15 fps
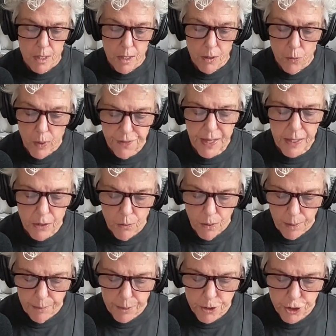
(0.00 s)
Well, thank you. I
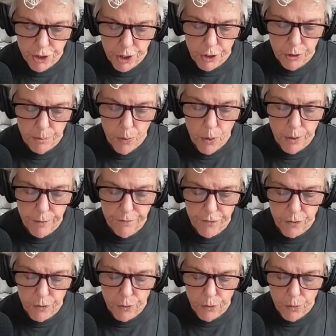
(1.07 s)
appreciate your point of
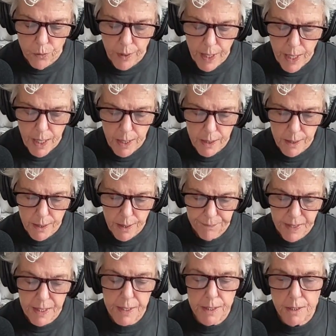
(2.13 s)
view, and
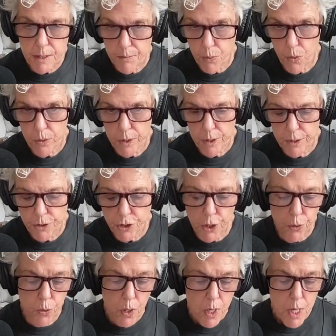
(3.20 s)
it is important.
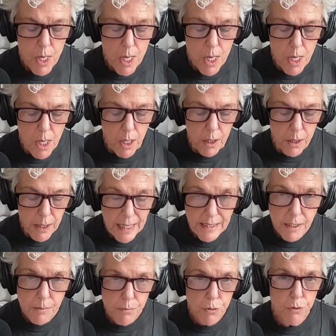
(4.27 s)
So
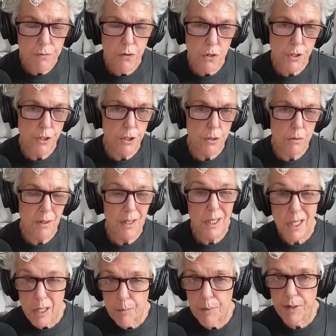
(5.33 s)
let's move on to a
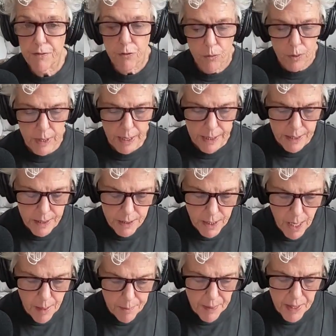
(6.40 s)
little bit of a related
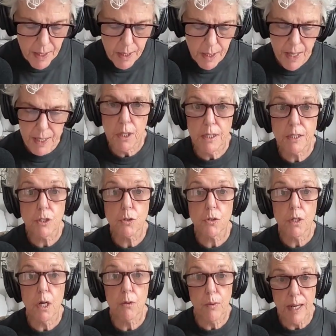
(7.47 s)
topic, and it's
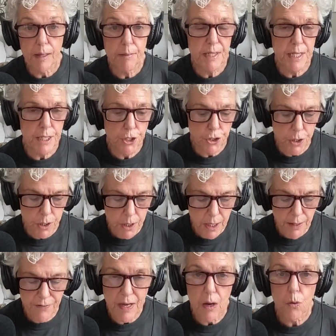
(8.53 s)
a recommendation. And
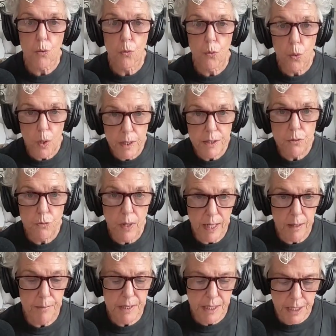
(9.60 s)
I've got one
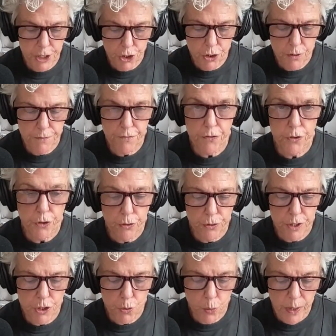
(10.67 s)
recommendation for you
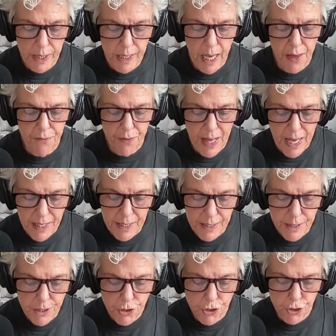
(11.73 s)
this week, and that
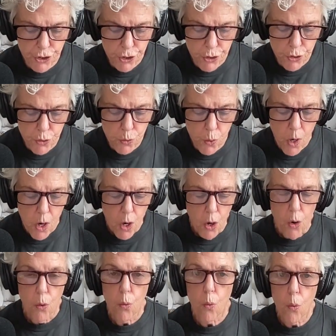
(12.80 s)
is to
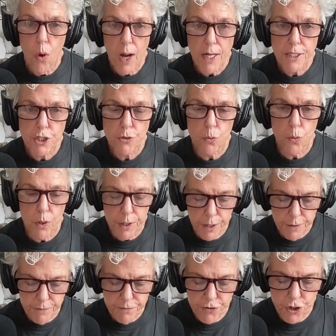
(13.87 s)
watch one
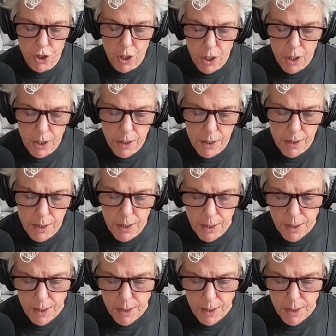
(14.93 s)
of Jon